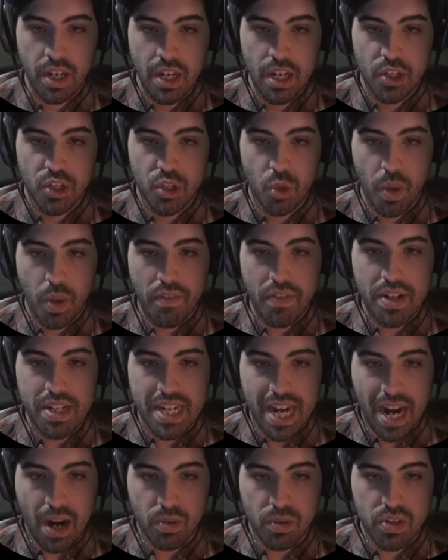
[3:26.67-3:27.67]
So we have a
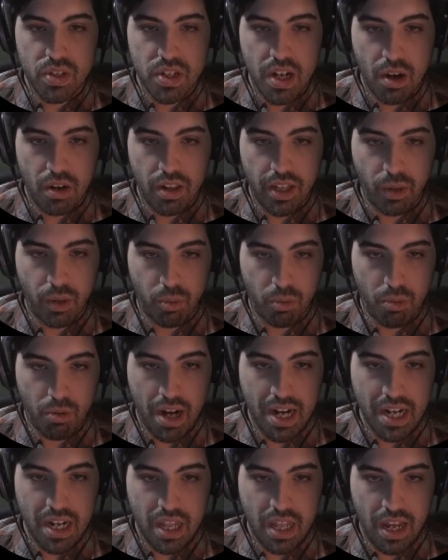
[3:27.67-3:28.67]
downstair like
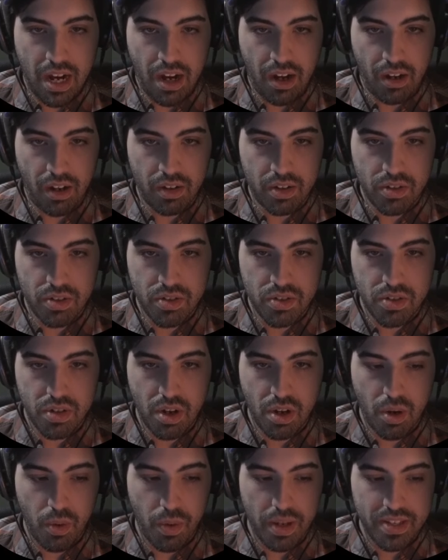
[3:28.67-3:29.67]
right there.
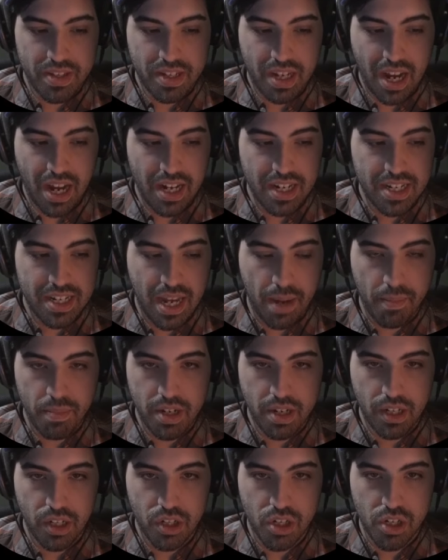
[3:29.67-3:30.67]
So it's kind of
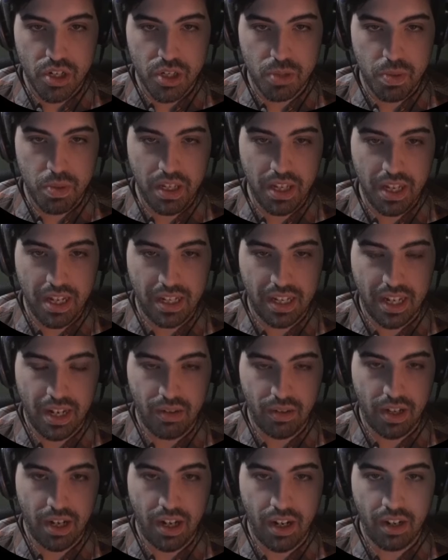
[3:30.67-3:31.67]
tempting to just be like, I don't
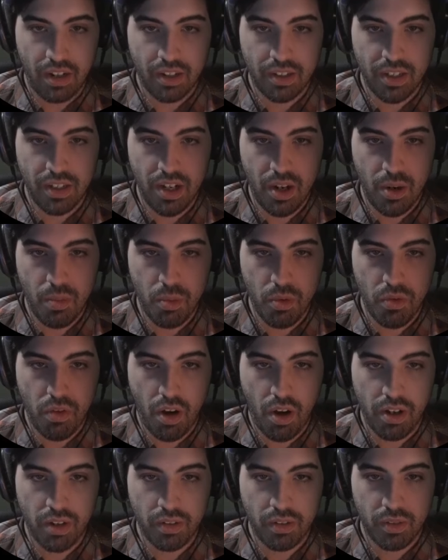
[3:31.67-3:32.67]
care, you know, move
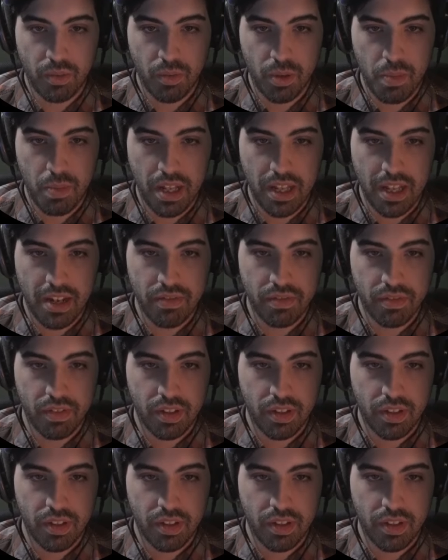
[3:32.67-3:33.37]
on with my life.